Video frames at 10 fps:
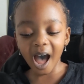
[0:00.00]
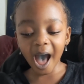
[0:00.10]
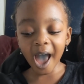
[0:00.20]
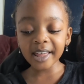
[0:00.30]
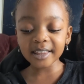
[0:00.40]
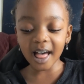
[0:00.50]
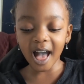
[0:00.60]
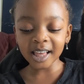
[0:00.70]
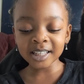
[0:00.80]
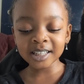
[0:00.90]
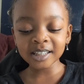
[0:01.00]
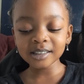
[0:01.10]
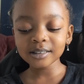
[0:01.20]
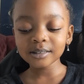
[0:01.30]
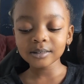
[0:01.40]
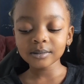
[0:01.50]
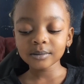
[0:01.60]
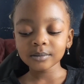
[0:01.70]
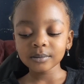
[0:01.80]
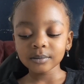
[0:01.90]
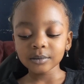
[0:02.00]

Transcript: I like. To hear.